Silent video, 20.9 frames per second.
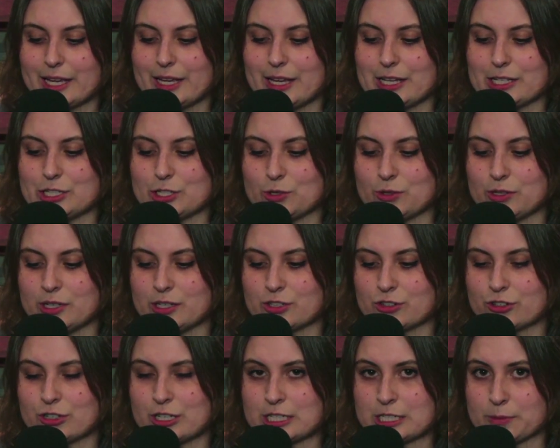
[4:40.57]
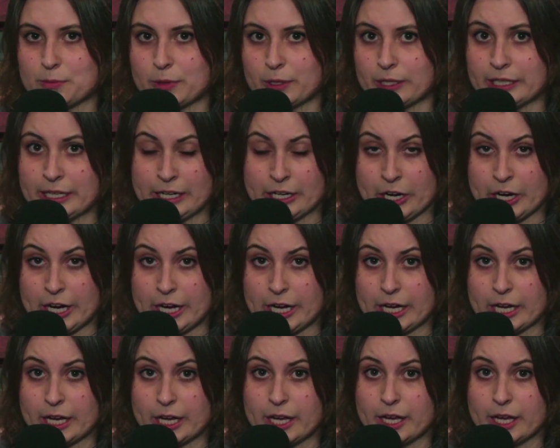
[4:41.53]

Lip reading: into an interdisciplinary